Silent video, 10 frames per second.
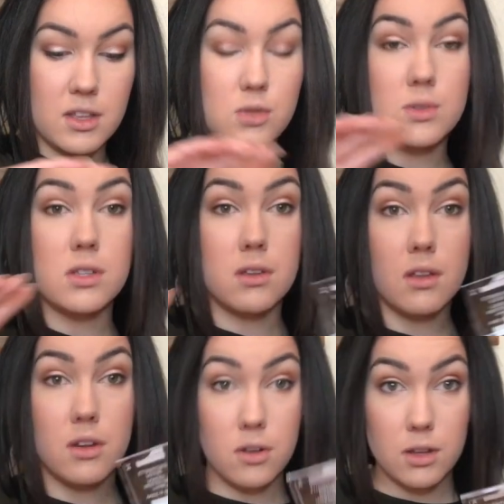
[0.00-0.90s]
this was
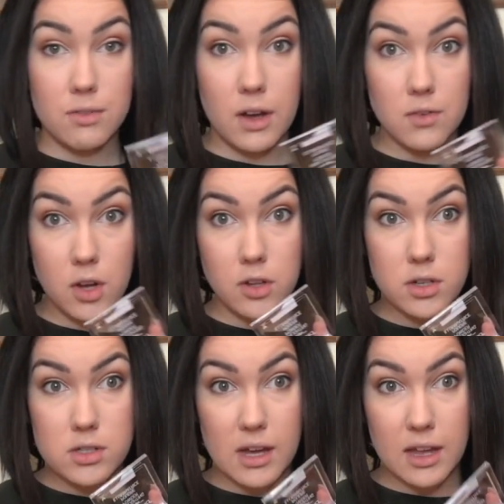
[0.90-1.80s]
literally
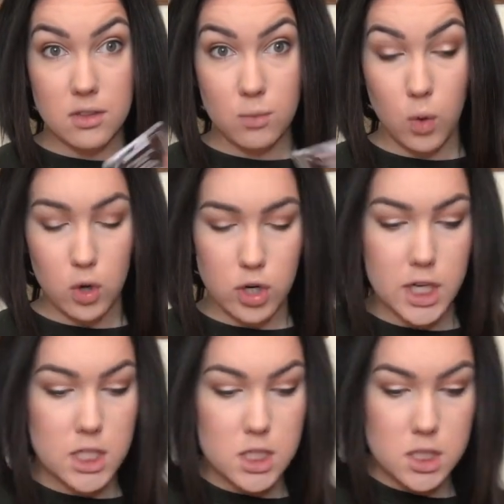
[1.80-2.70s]
$5 at Walgreens.